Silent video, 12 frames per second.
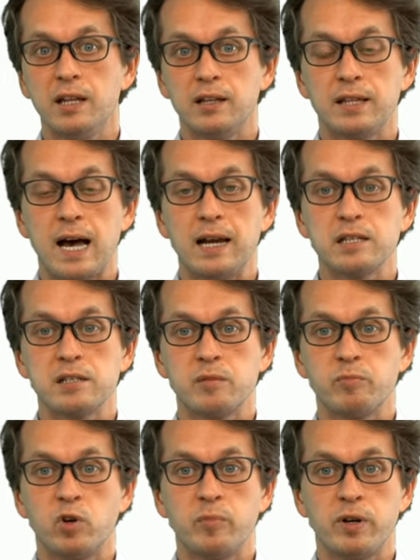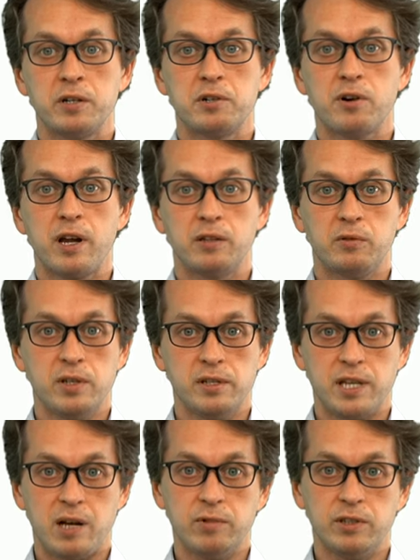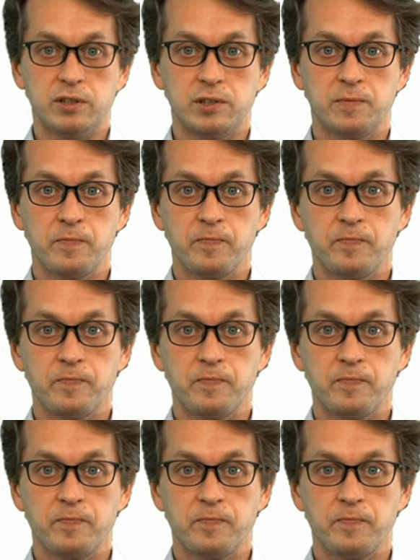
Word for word: that Alice and Bob are trying to establish.